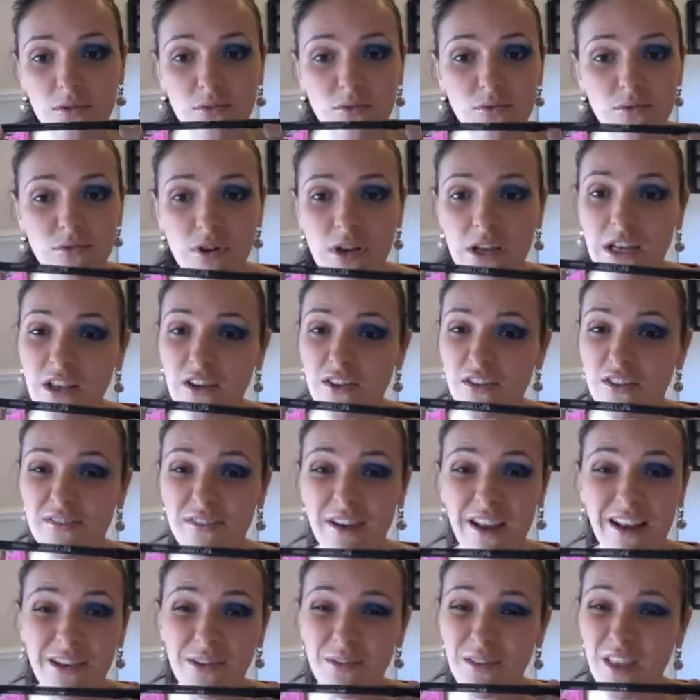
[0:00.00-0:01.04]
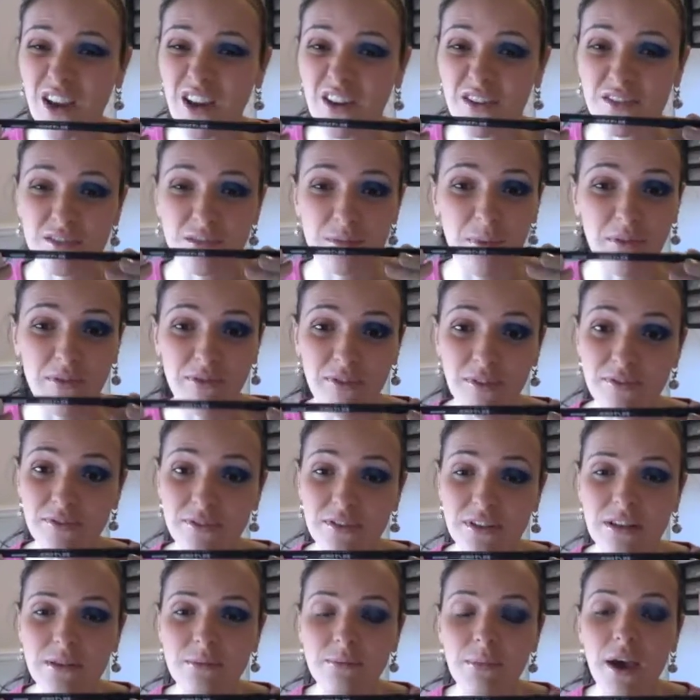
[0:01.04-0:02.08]
really good value. They cost about
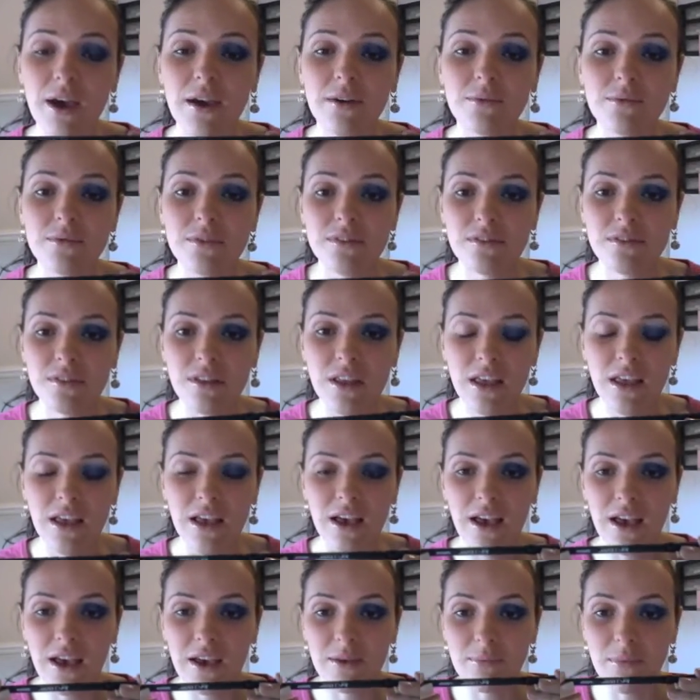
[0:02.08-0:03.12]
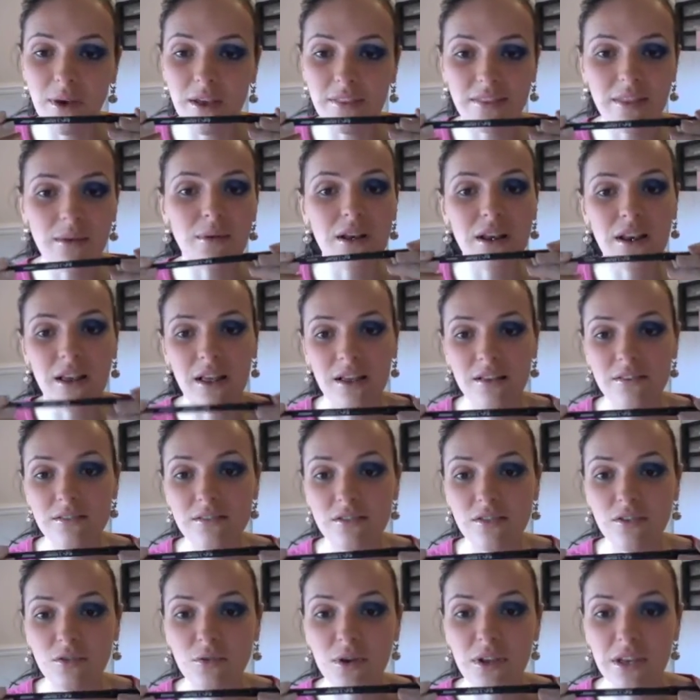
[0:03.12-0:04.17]
£15, and they will
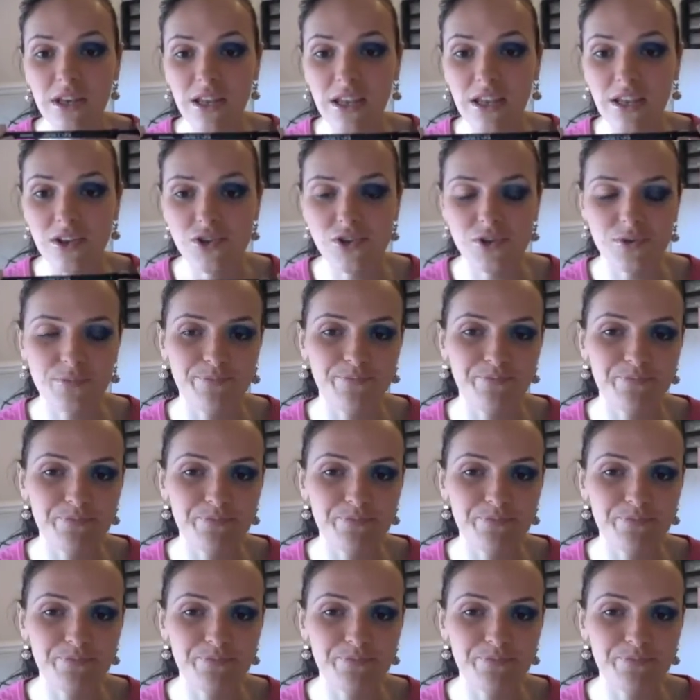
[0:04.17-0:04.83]
last you an age.